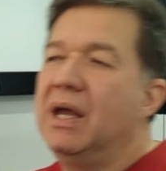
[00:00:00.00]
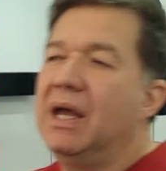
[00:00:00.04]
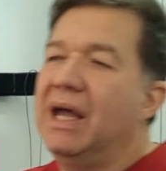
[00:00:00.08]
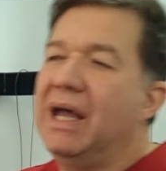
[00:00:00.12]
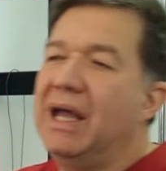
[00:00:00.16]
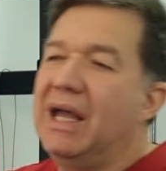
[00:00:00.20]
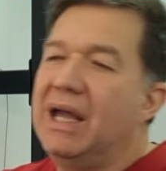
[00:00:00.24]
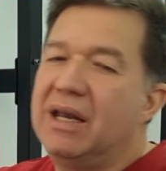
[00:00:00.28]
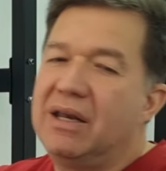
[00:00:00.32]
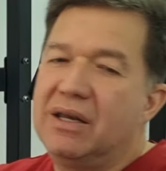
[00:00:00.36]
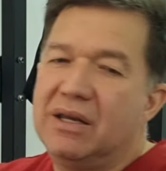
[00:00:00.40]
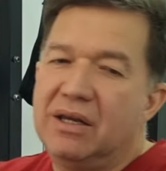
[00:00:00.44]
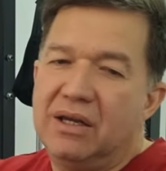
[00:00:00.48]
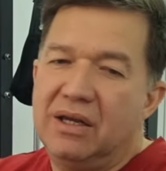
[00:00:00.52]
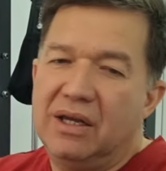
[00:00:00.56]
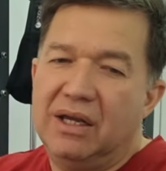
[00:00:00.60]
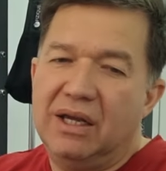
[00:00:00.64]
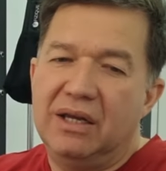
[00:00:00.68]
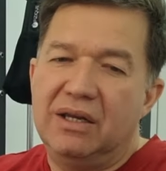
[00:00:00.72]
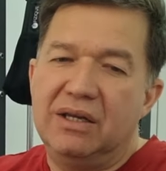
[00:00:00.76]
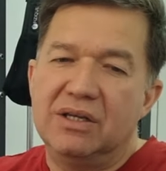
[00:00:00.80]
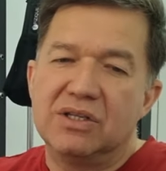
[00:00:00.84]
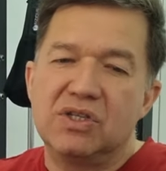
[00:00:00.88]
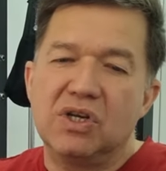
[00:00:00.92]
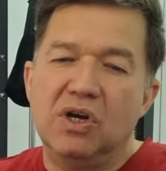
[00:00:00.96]
And
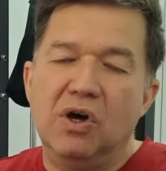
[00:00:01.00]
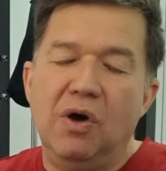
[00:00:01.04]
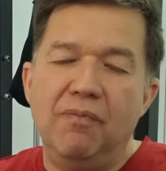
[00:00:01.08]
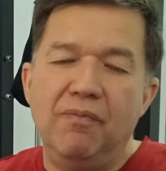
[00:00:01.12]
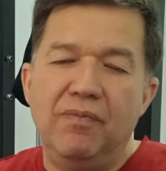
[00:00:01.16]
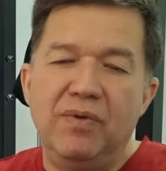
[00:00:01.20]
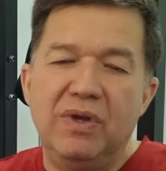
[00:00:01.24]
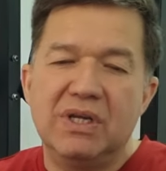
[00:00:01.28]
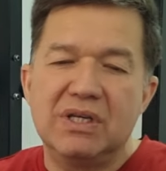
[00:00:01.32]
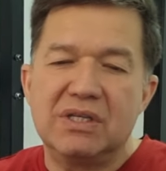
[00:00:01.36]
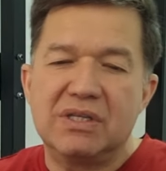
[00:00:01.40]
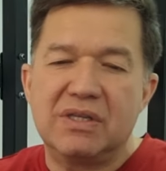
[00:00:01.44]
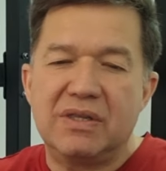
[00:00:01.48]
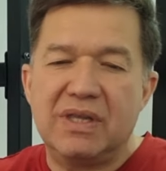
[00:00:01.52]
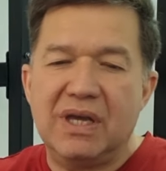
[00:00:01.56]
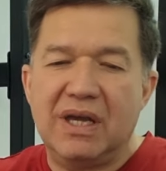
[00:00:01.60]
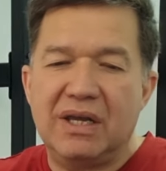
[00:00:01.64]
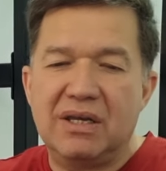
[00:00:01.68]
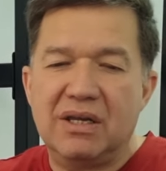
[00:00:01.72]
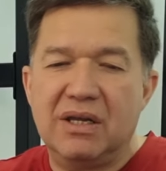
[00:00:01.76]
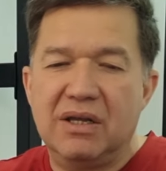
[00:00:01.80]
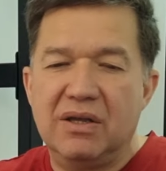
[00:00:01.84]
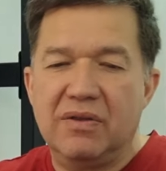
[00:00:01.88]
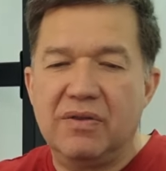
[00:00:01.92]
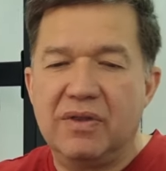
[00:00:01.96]
it is obvious
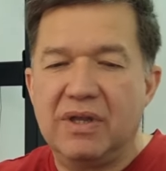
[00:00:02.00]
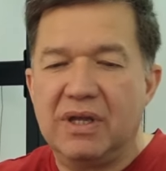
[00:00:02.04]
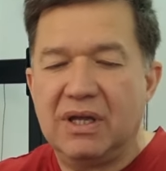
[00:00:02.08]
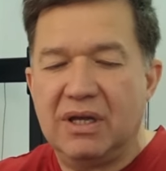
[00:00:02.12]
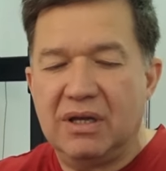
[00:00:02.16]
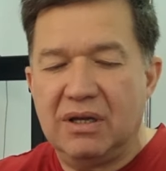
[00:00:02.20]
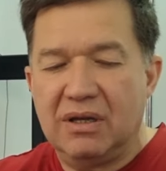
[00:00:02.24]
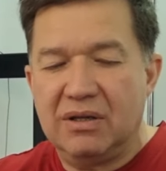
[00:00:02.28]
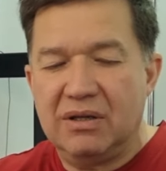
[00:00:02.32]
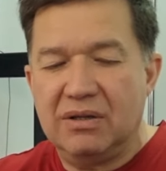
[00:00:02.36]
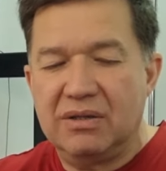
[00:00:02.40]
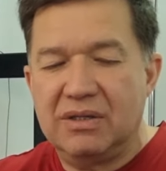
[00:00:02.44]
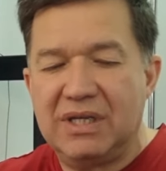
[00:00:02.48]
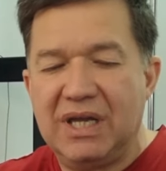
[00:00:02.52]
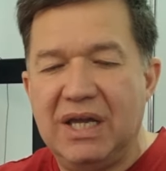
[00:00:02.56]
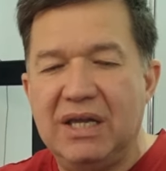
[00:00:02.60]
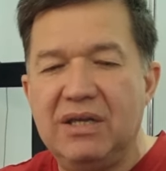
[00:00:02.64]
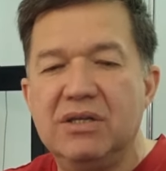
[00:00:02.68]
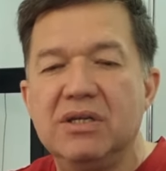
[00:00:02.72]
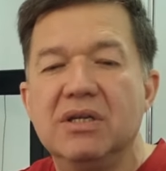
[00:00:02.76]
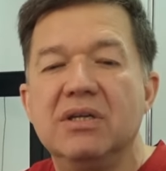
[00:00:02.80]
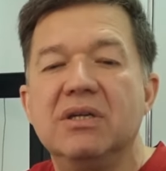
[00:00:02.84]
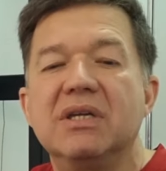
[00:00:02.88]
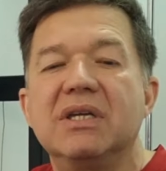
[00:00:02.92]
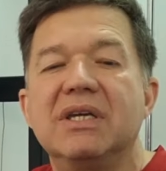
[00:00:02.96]
that the
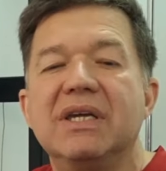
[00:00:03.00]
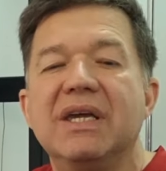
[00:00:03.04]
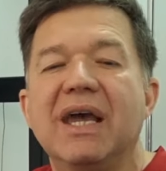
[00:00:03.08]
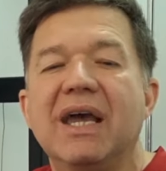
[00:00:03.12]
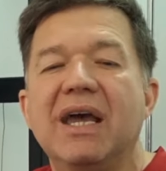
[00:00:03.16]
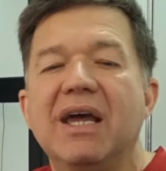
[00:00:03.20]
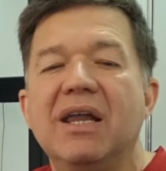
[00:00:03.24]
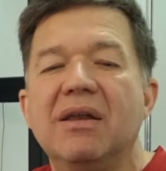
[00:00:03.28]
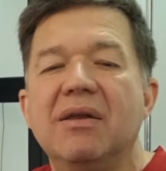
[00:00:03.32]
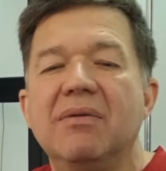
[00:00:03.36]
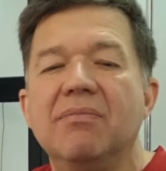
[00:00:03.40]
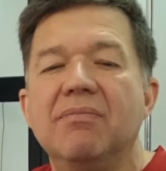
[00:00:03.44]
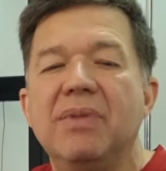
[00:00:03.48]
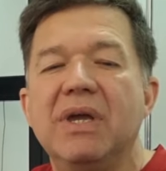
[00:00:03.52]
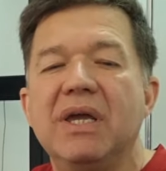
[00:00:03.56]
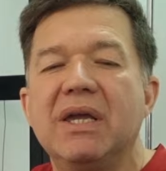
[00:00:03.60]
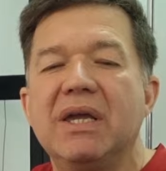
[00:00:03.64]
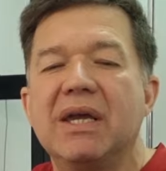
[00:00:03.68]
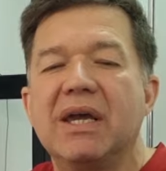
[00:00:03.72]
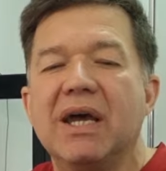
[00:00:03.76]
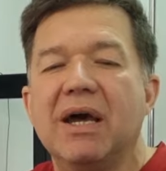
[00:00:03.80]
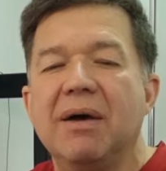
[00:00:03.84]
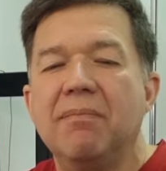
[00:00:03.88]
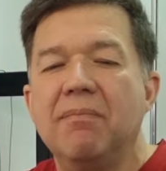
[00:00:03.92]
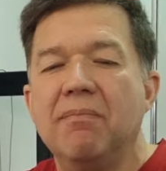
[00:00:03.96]
tendon can
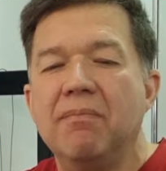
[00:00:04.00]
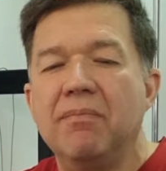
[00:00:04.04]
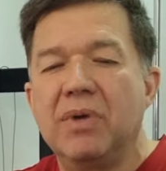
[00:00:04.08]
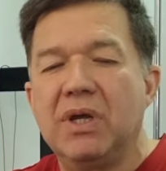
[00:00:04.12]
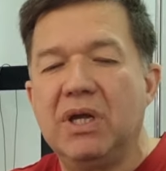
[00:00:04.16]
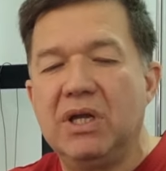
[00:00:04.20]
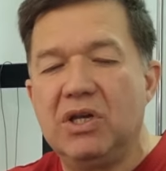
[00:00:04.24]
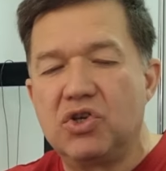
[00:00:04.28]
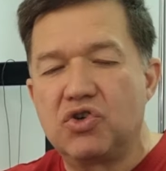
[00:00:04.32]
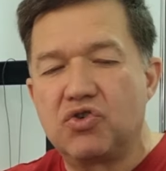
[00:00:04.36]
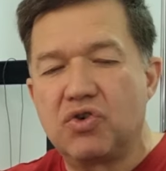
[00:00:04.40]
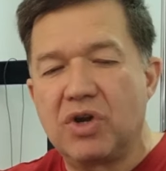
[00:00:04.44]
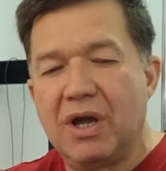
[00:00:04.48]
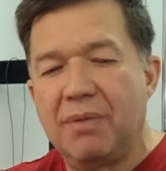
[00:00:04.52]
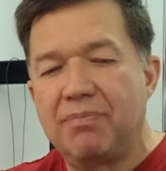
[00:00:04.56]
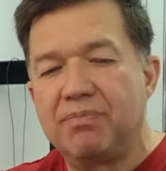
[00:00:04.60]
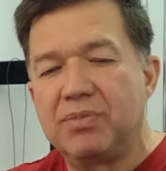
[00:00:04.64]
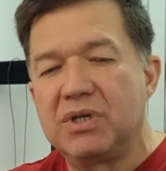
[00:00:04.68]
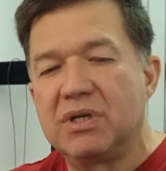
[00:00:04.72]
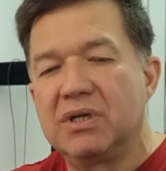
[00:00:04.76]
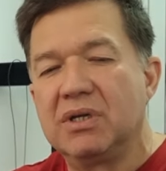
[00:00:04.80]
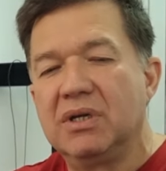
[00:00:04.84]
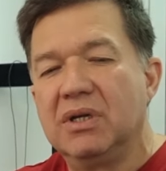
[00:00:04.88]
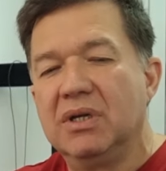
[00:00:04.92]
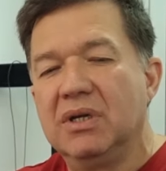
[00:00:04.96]
become
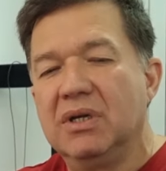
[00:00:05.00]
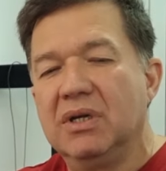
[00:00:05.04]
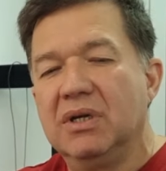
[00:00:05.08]
entrapped